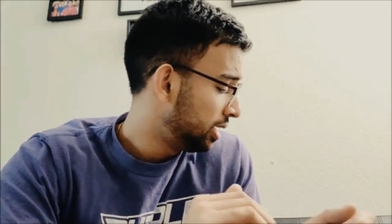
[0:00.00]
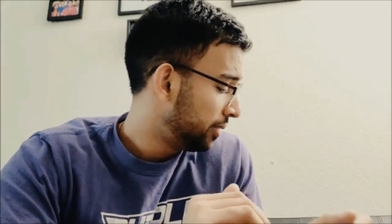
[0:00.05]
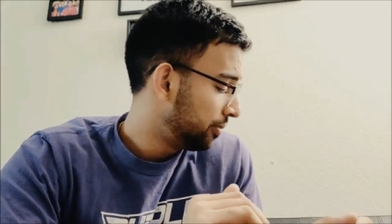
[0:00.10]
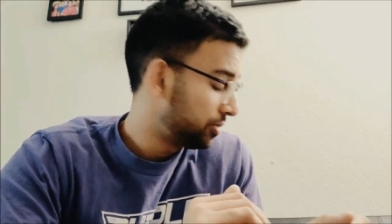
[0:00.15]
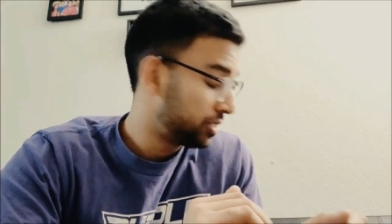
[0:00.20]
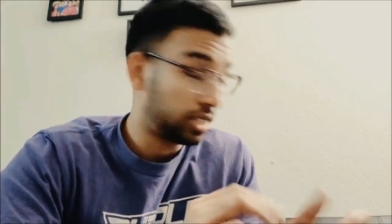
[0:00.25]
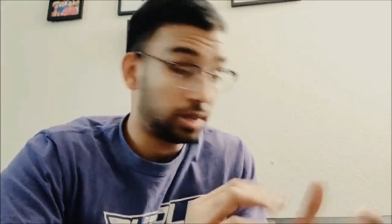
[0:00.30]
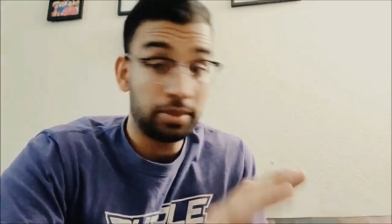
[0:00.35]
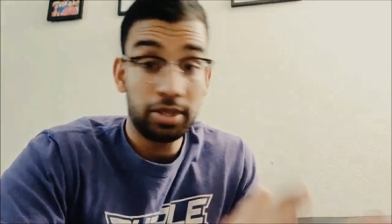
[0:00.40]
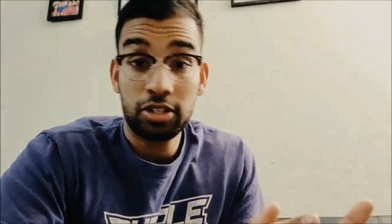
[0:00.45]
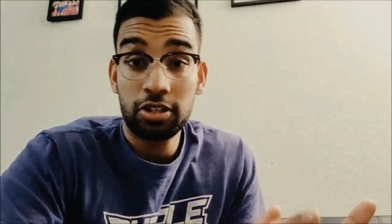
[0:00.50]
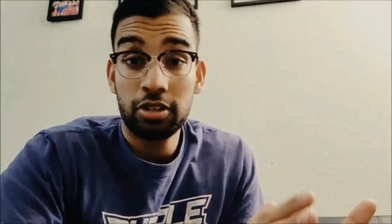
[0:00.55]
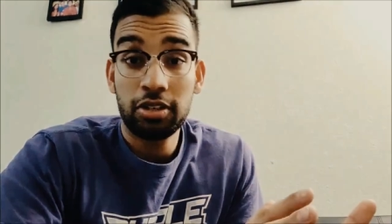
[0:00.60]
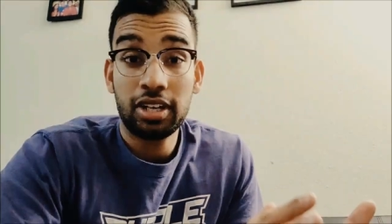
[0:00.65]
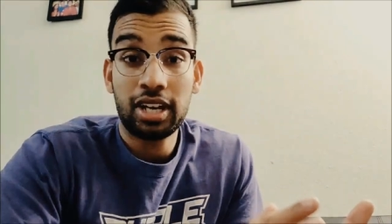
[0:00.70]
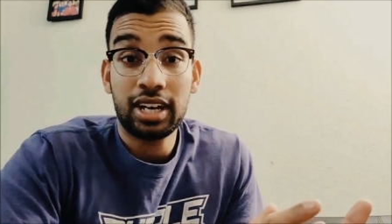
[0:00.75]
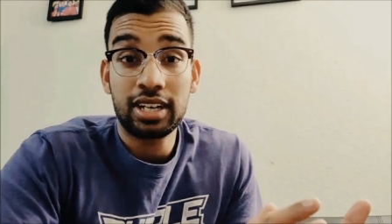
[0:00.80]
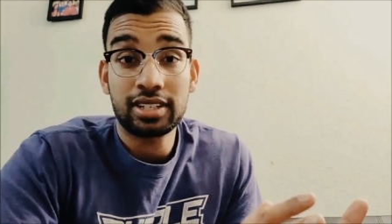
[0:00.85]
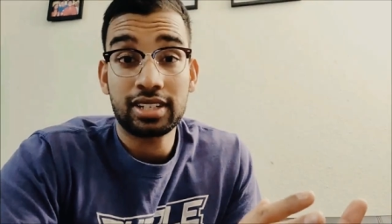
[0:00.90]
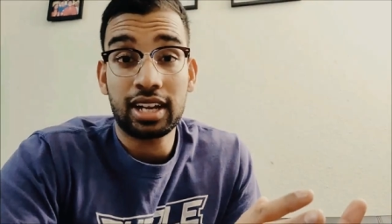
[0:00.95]
So I'm going to show you
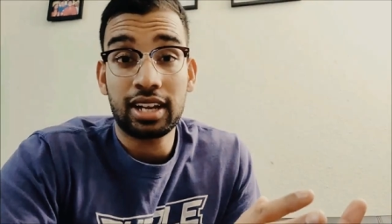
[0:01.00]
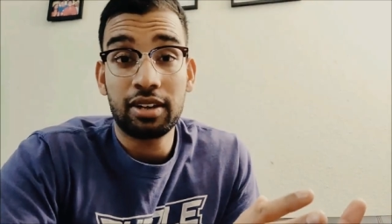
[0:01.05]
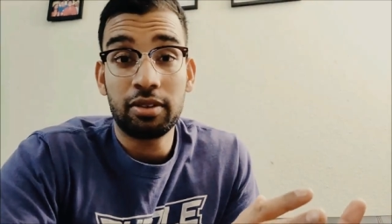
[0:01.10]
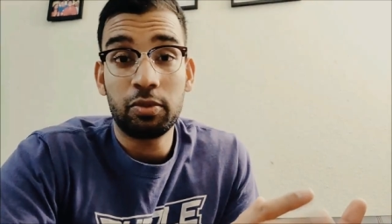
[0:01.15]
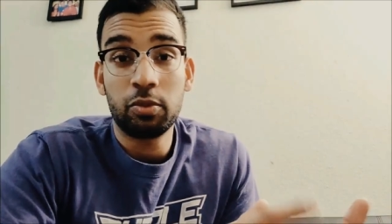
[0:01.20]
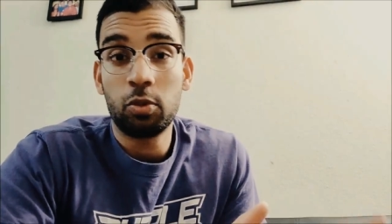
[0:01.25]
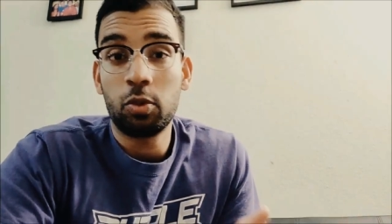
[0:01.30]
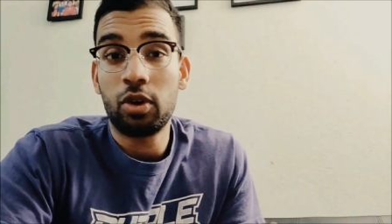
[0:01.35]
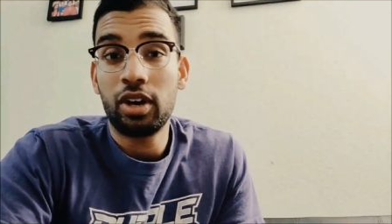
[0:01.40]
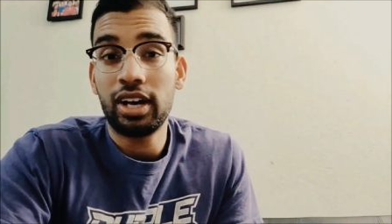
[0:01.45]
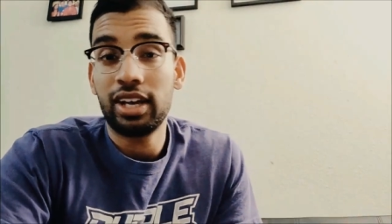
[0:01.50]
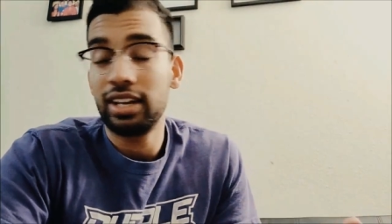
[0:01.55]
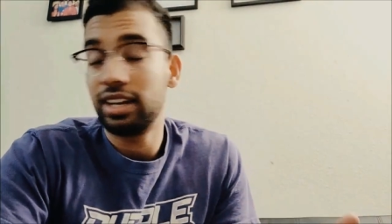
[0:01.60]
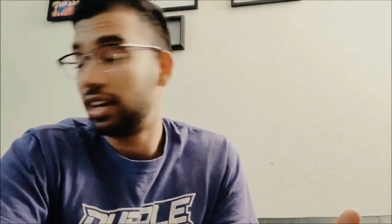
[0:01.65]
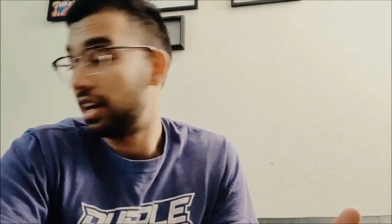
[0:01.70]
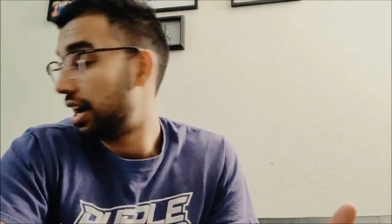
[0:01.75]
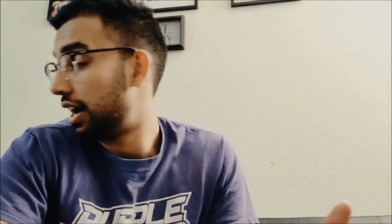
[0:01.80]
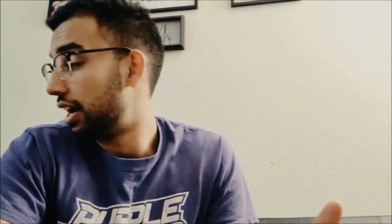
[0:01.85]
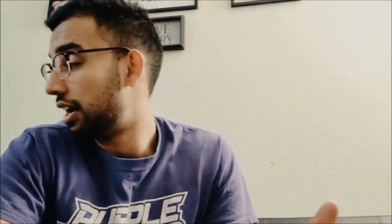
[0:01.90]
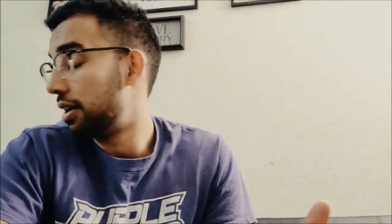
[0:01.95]
guys kind of what
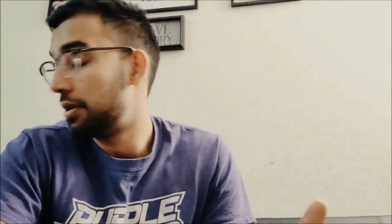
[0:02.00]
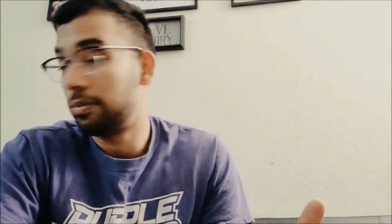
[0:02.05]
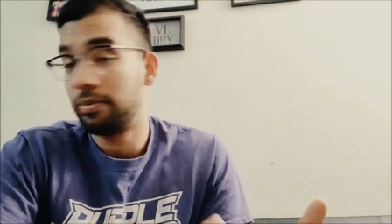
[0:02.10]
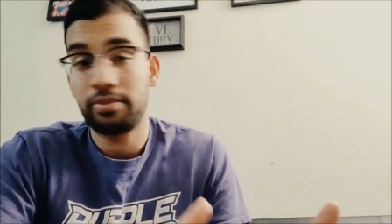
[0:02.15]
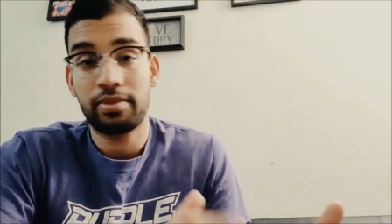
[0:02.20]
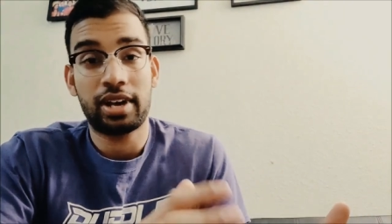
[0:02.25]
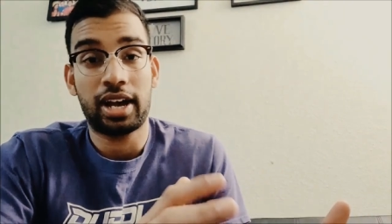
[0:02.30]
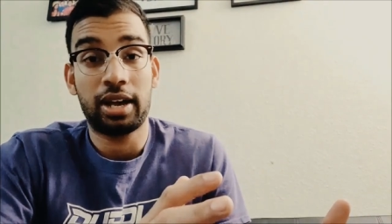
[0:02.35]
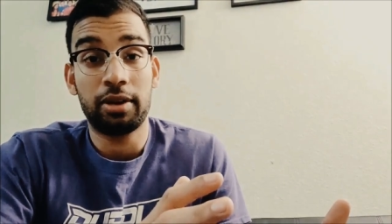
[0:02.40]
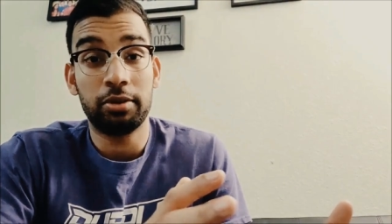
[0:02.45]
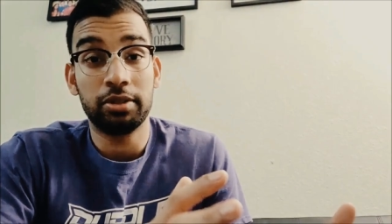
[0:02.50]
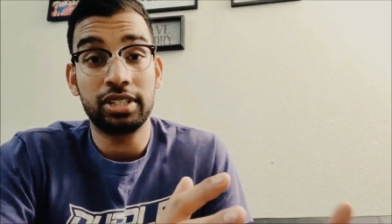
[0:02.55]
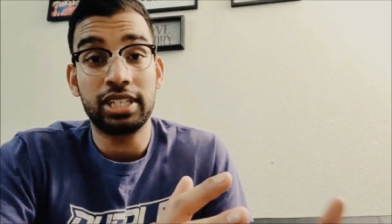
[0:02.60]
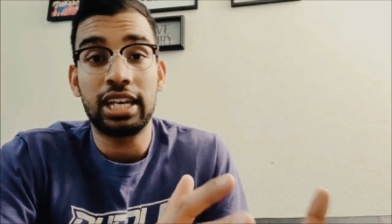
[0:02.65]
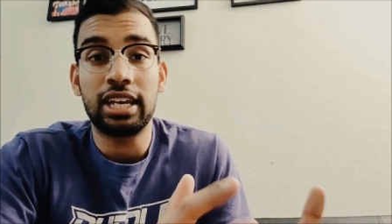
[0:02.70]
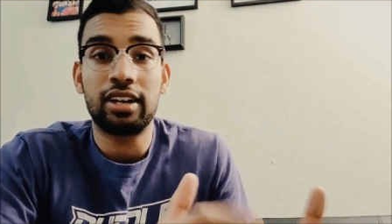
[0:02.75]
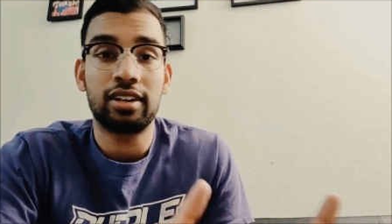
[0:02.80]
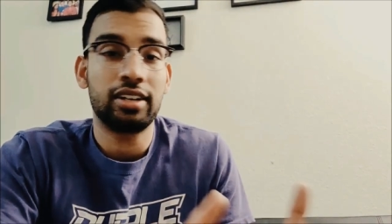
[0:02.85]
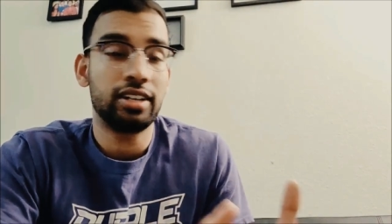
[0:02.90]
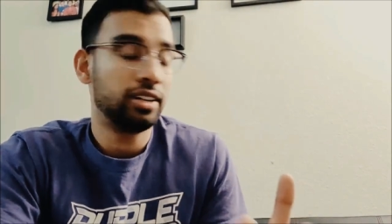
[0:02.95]
um, I will
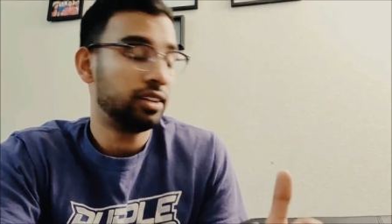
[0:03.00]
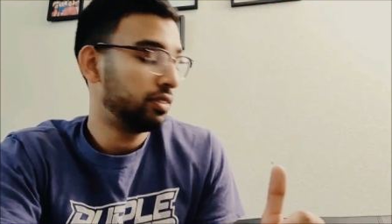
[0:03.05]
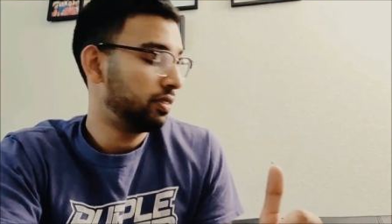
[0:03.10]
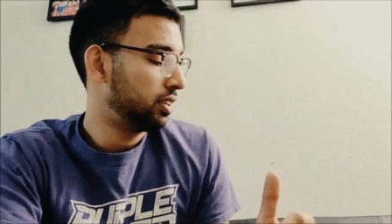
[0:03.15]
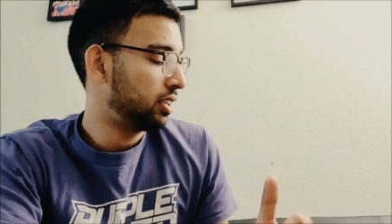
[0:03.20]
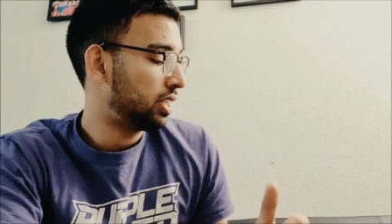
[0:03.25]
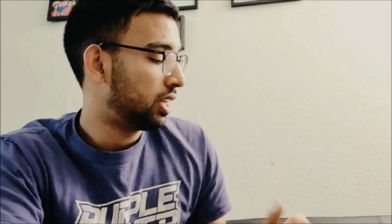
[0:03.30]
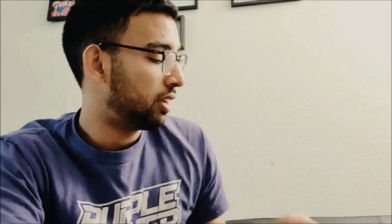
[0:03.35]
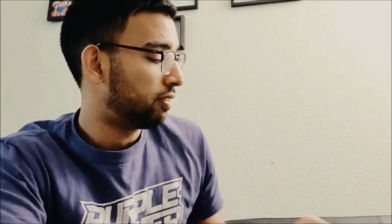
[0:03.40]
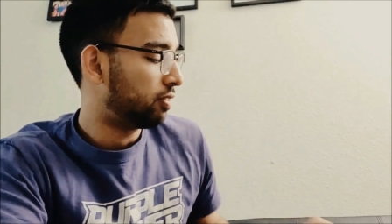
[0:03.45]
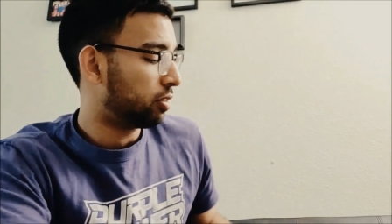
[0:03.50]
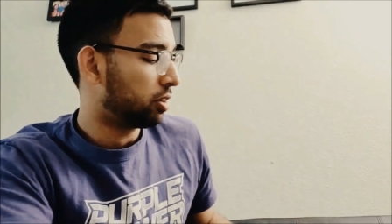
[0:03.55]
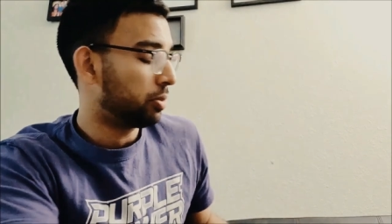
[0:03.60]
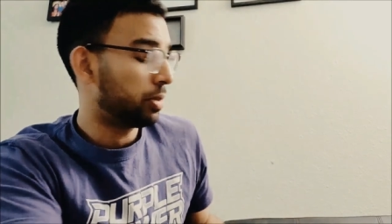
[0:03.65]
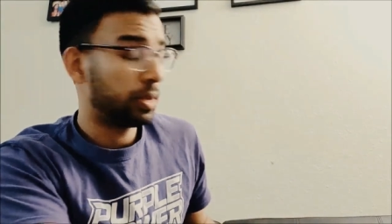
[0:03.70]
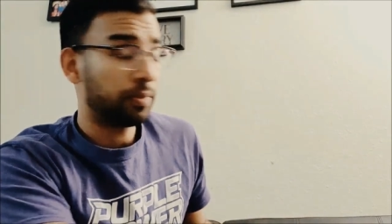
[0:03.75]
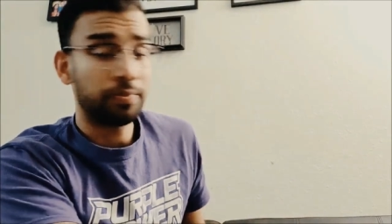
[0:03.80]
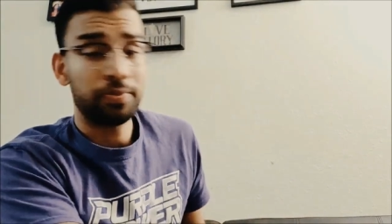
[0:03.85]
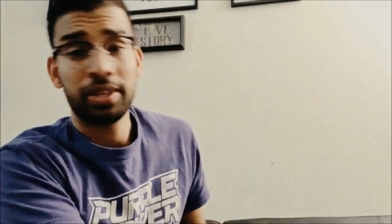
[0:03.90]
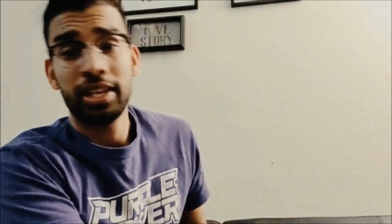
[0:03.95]
take on interview day for
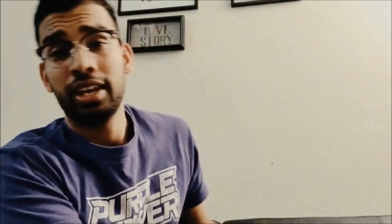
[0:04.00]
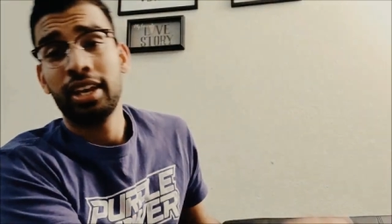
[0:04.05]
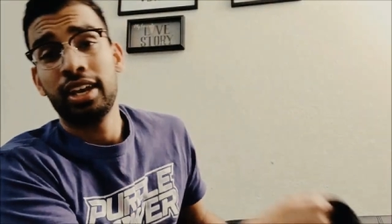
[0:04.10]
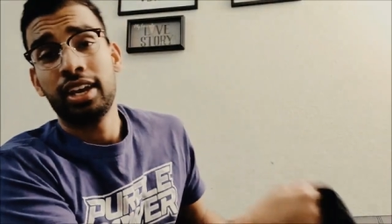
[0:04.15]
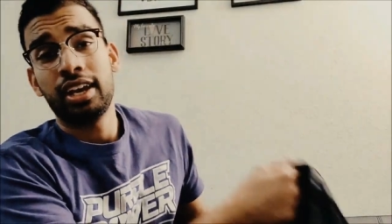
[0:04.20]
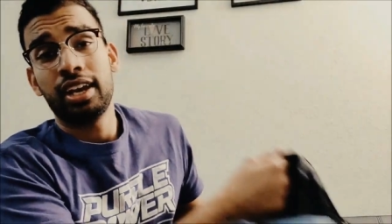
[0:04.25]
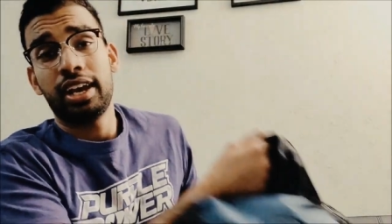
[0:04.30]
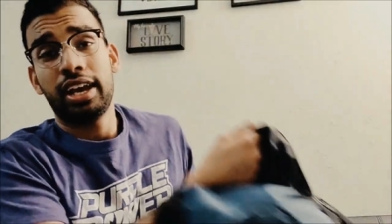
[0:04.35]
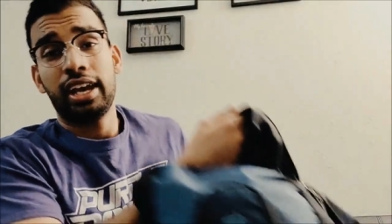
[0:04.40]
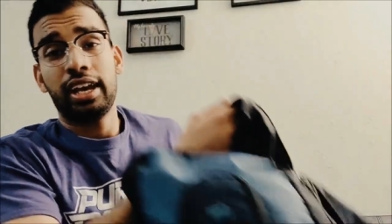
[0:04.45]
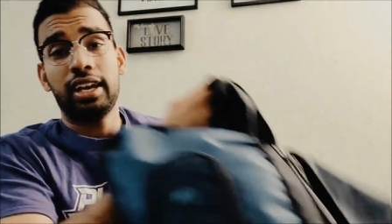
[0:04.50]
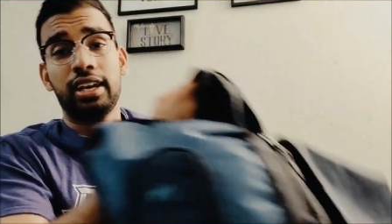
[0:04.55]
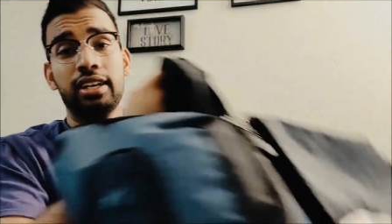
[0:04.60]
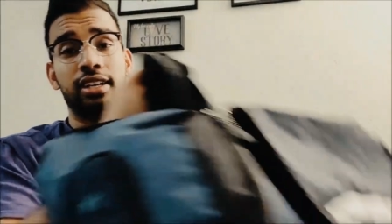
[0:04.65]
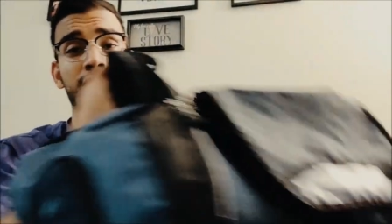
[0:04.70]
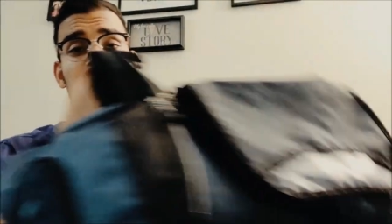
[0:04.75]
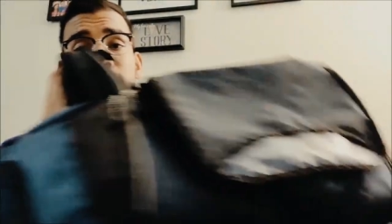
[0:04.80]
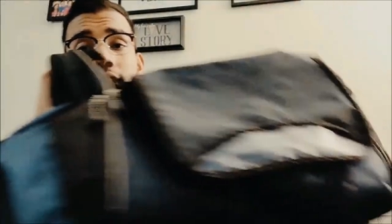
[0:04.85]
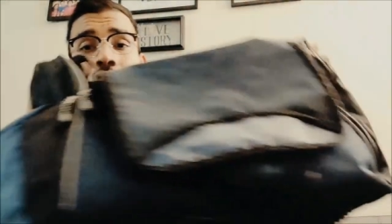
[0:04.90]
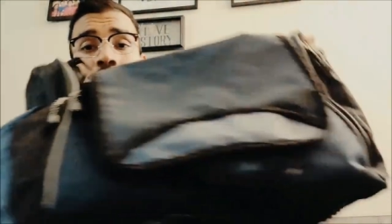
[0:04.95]
me,
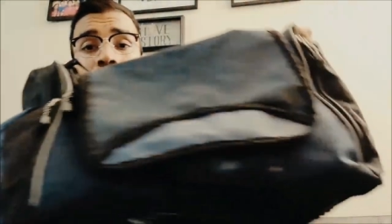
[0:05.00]
and